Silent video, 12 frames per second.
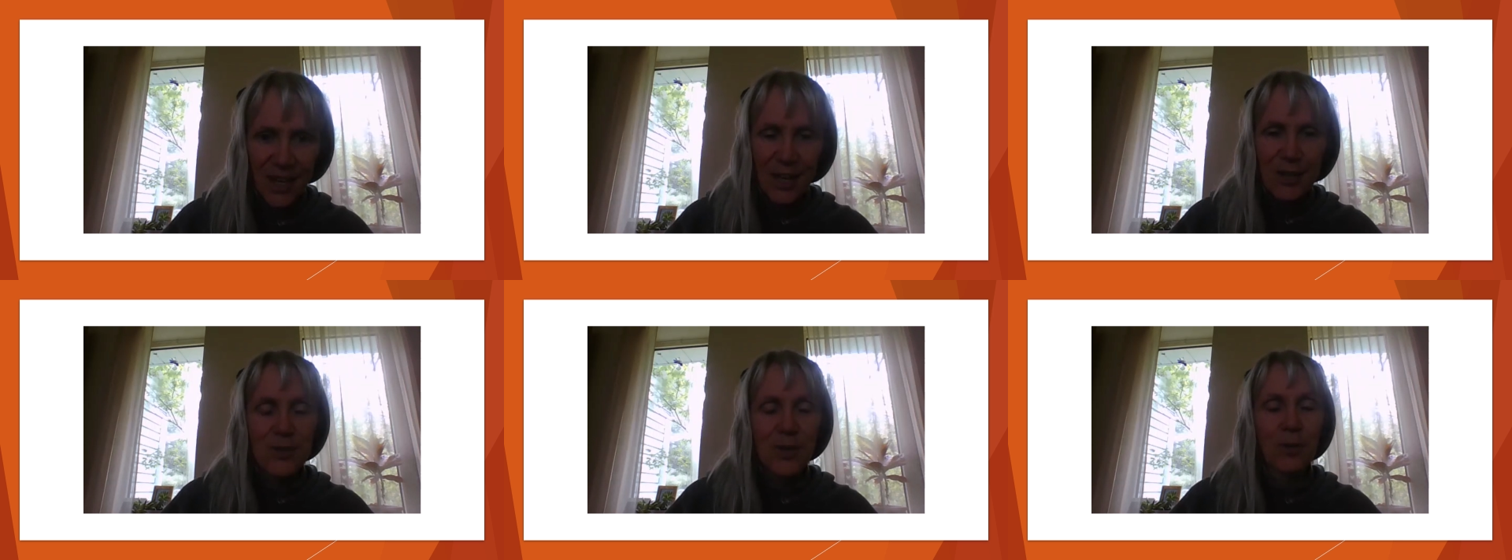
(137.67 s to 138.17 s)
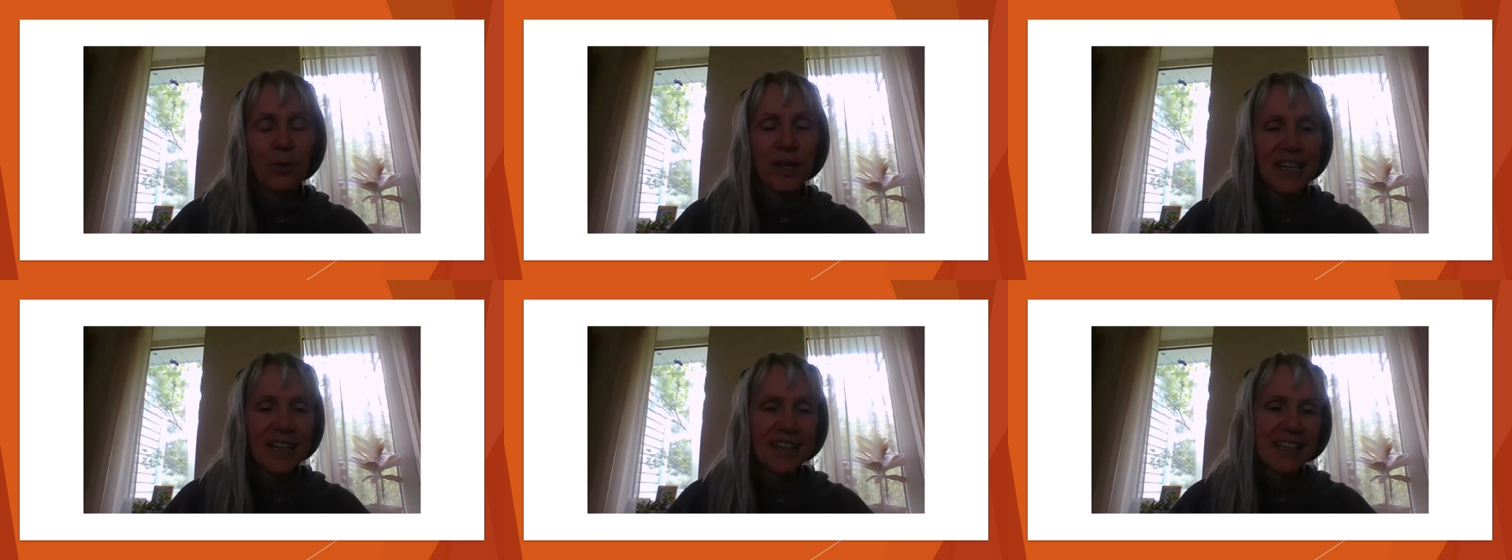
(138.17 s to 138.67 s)
So
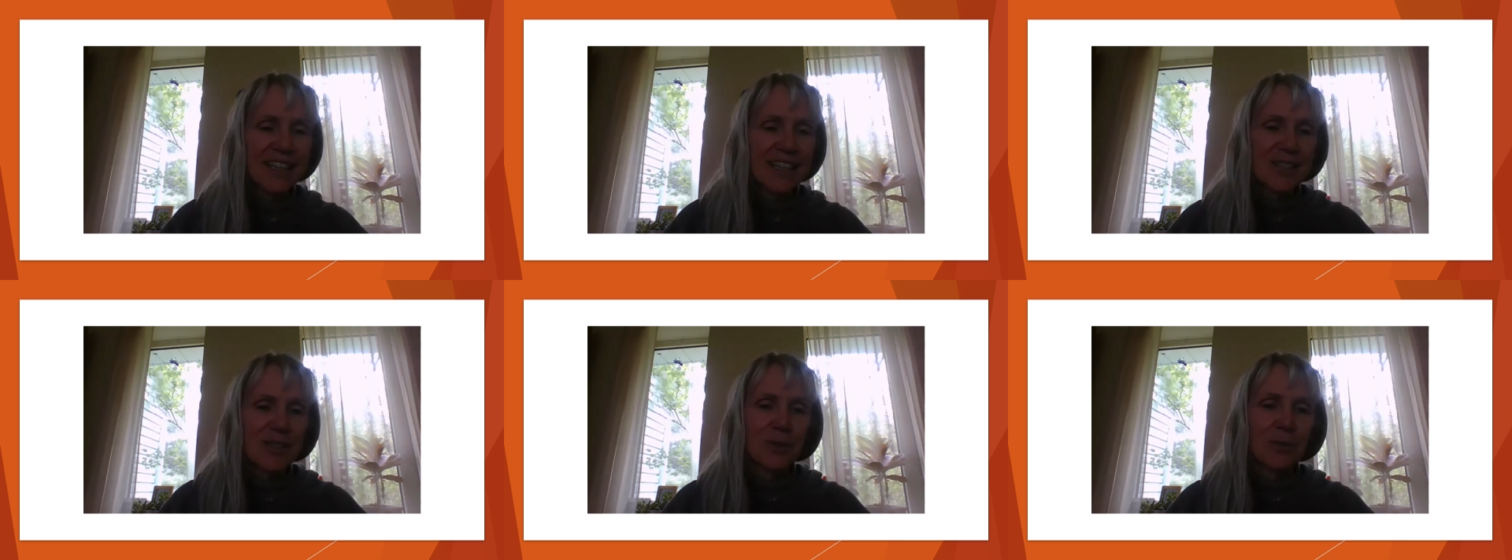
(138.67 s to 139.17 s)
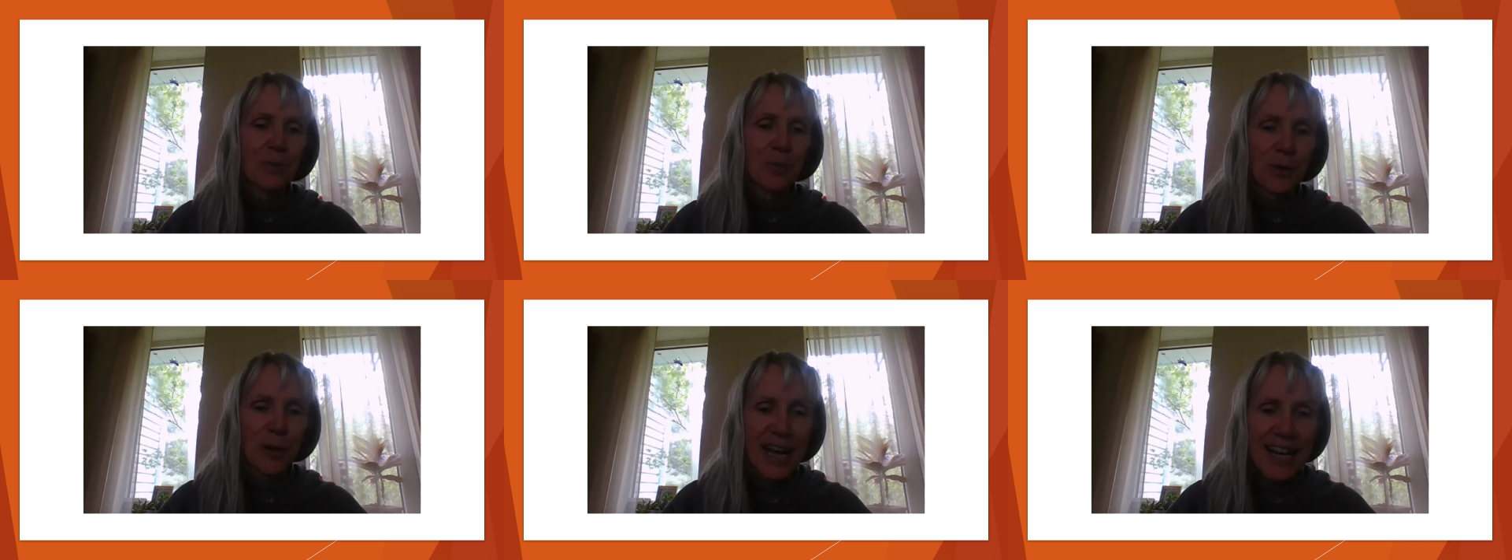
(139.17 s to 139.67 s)
we need to
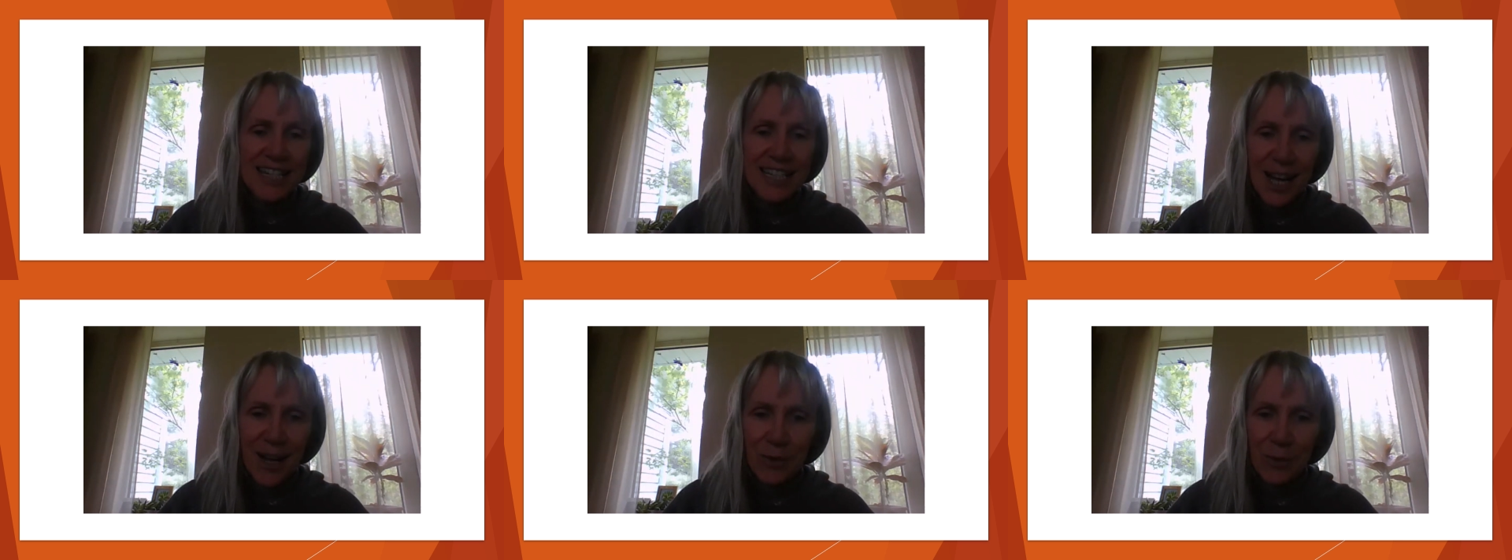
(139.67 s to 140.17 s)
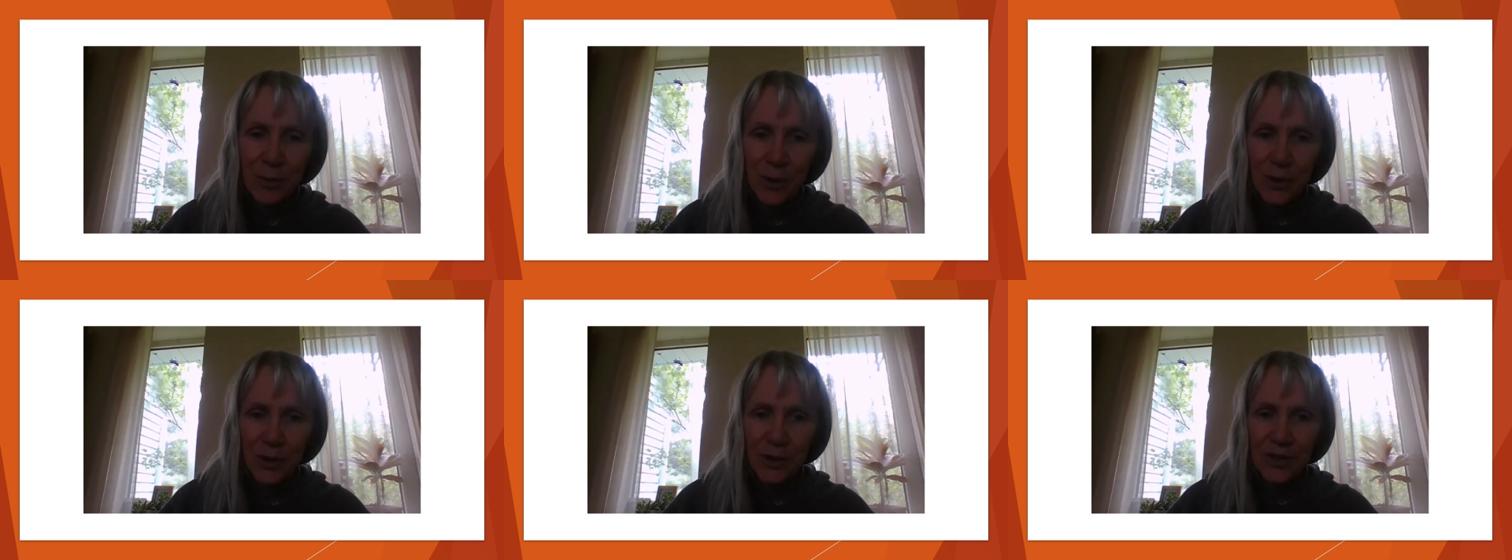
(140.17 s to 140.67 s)
break down the
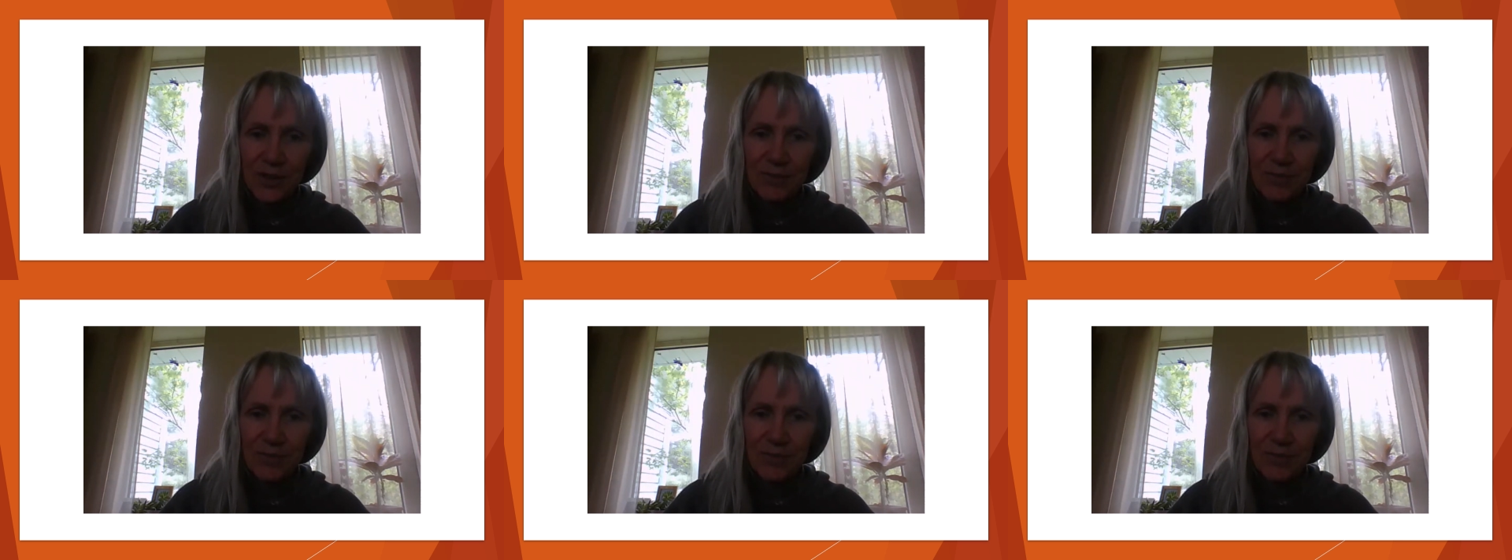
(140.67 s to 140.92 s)
word